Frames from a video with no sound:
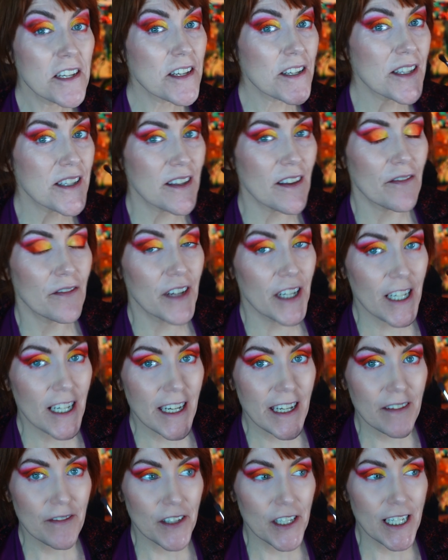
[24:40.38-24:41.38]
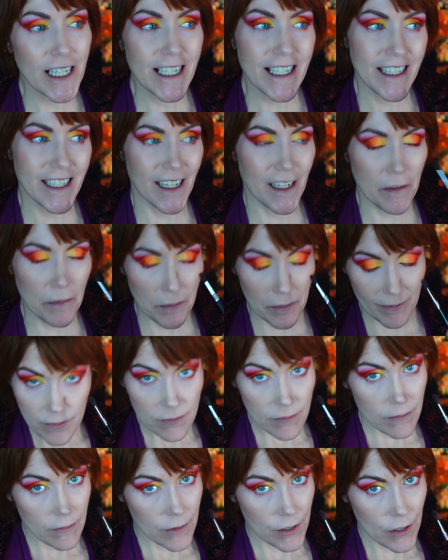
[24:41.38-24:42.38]
Just the very, very tip.
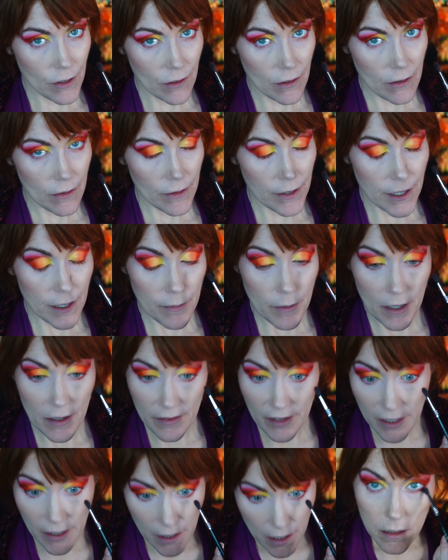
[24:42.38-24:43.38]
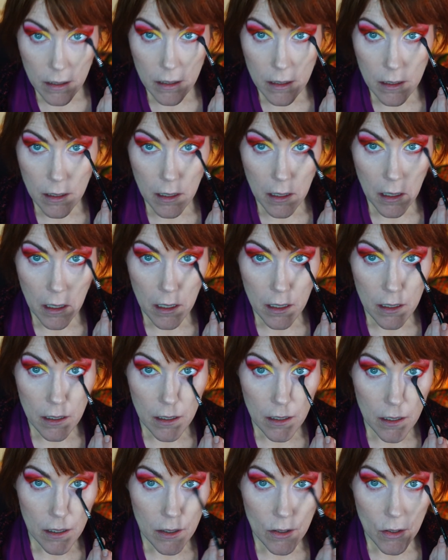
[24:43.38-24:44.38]
Don't go there, pervert
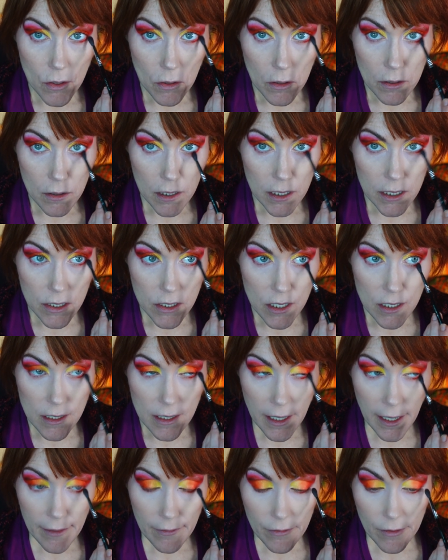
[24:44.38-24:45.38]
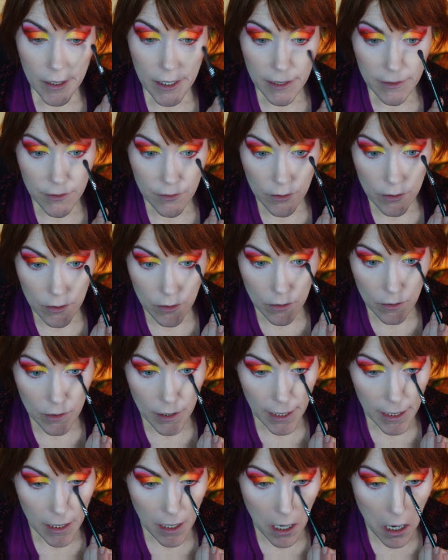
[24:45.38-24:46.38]
and just halfway through
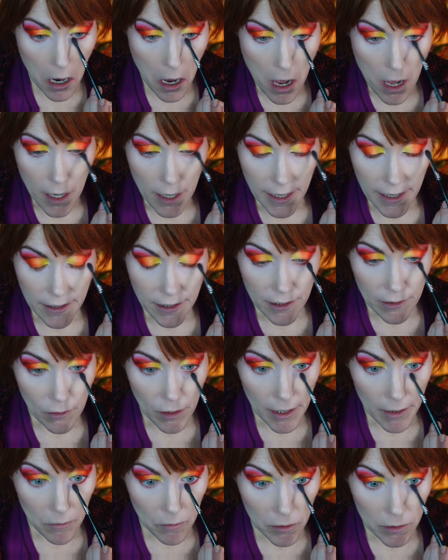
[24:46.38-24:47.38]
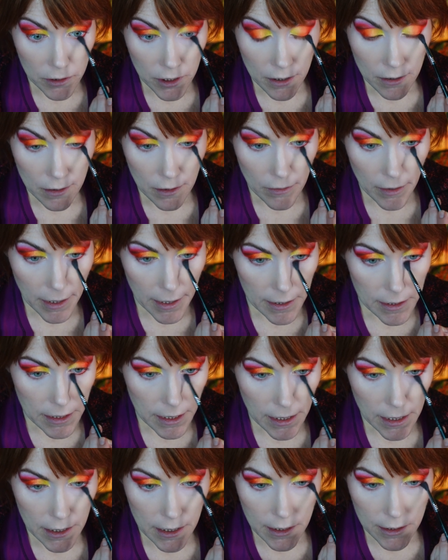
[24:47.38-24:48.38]
kind of you know what we'll just go ahead and
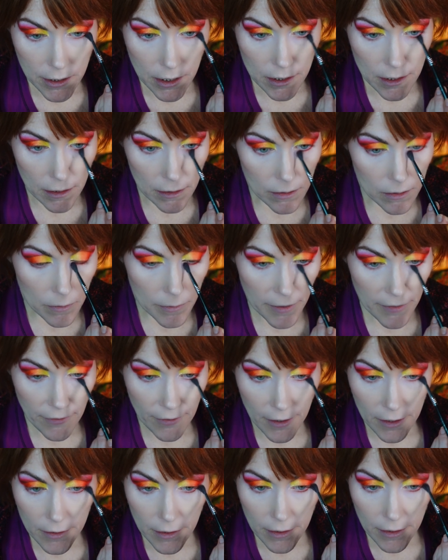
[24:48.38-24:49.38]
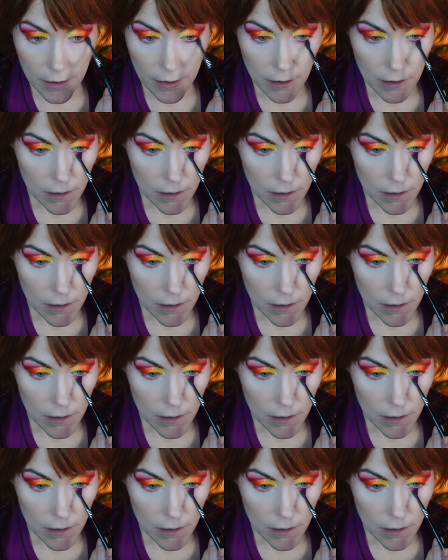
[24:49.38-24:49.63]
take it in just a little bit further